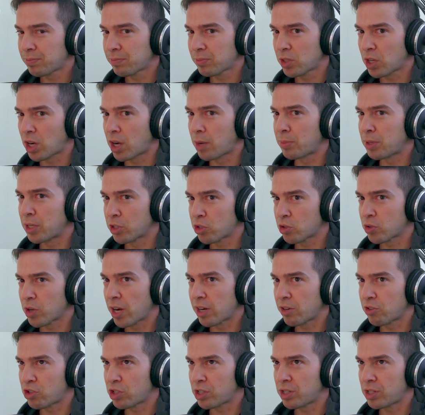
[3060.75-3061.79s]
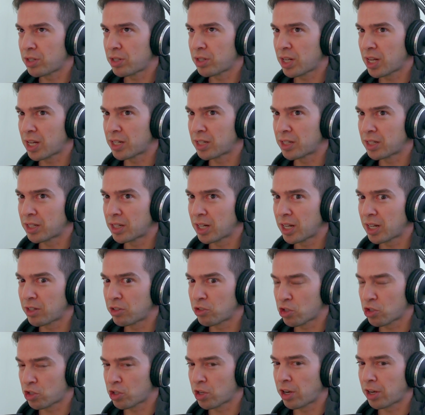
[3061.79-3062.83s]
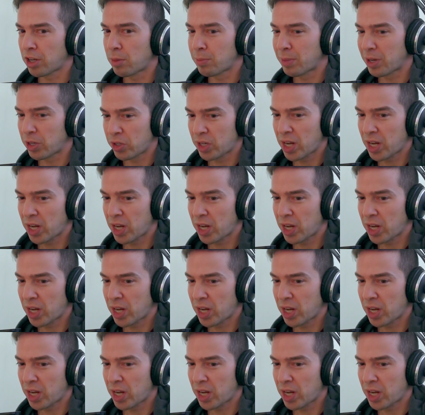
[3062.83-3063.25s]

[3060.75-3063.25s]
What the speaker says: copying strategy and just talking about it